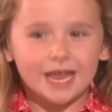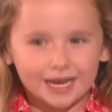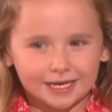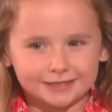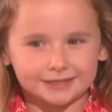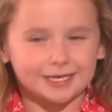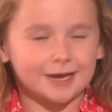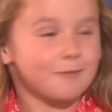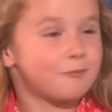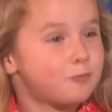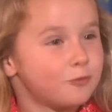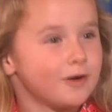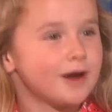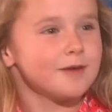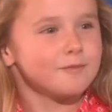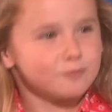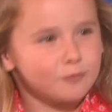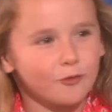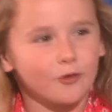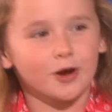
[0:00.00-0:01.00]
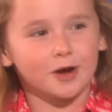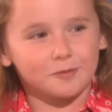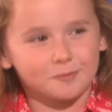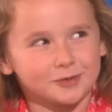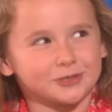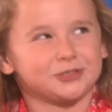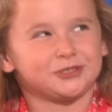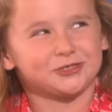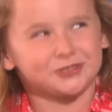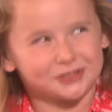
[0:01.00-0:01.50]
except one boy
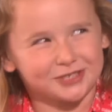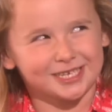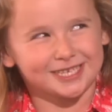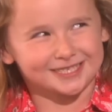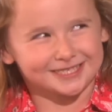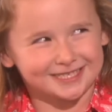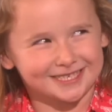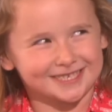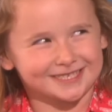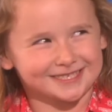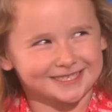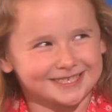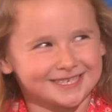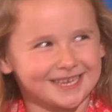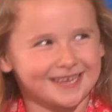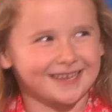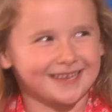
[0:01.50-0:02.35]
was Jesus.